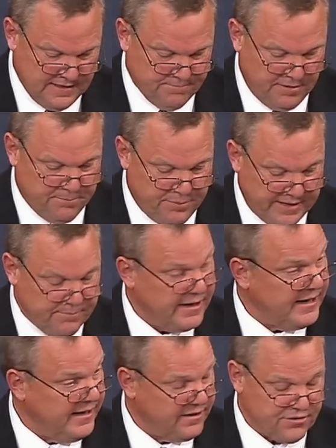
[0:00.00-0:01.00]
But big
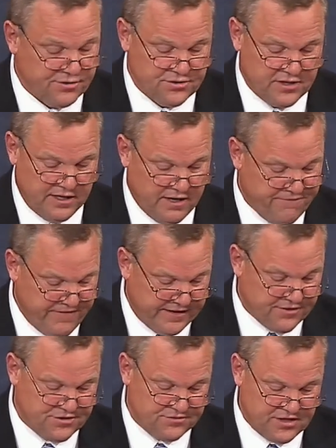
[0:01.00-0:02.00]
money interests and
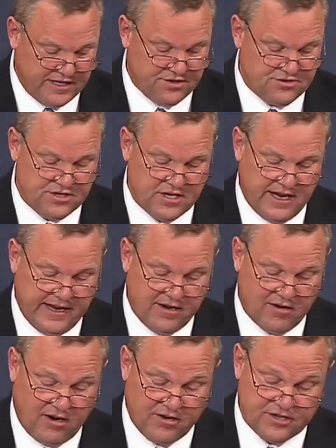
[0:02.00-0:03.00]
defenders of Citizens
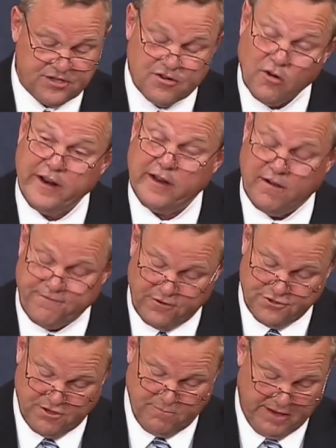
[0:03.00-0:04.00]
United are distorting our
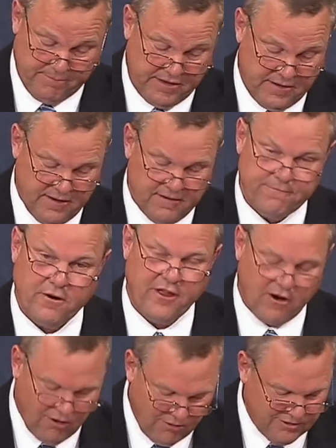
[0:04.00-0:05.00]
First Amendment for
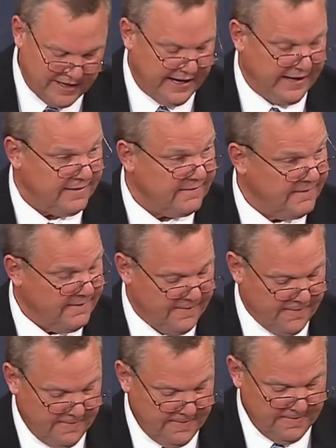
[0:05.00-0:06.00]
their own gain.
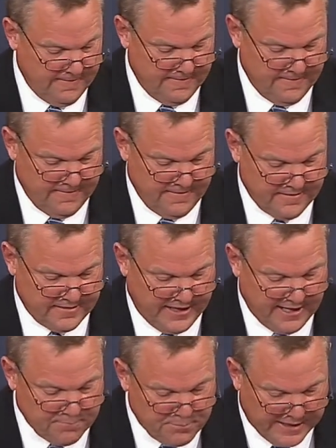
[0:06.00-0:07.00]

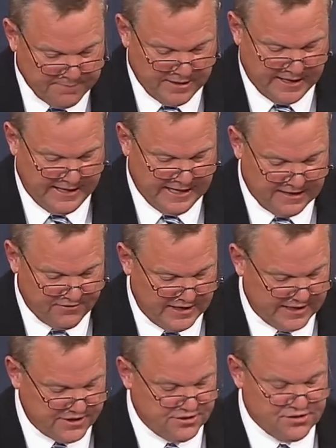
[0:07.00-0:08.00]
Getting big money out of
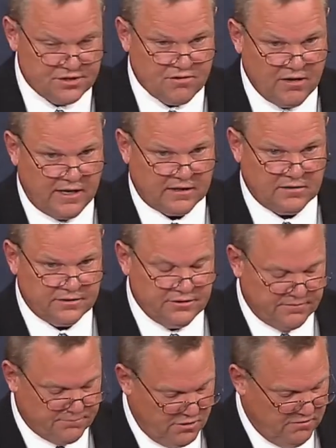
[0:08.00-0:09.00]
elections is critical to
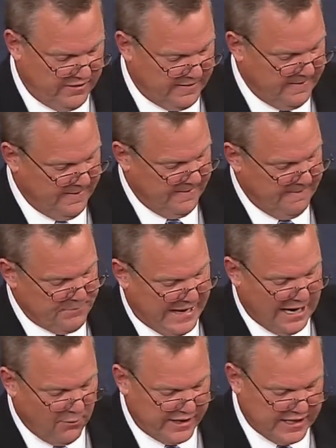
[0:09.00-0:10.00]
improving
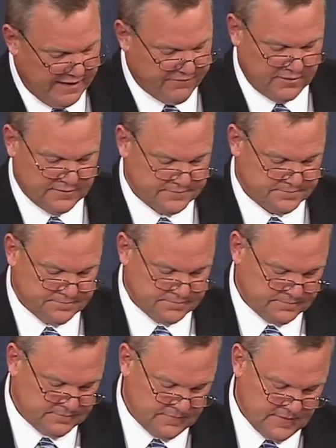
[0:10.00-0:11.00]
how we govern,
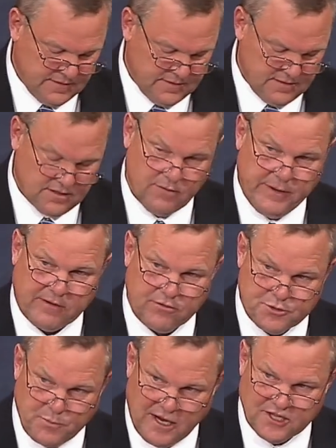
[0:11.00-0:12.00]
to make
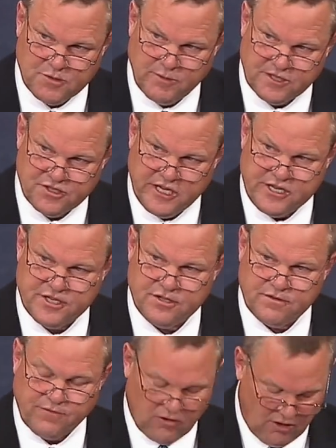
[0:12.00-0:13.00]
responsible
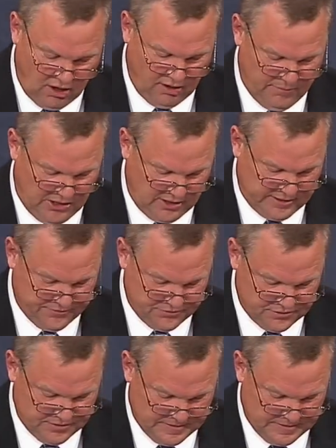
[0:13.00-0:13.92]
decisions for all Americans.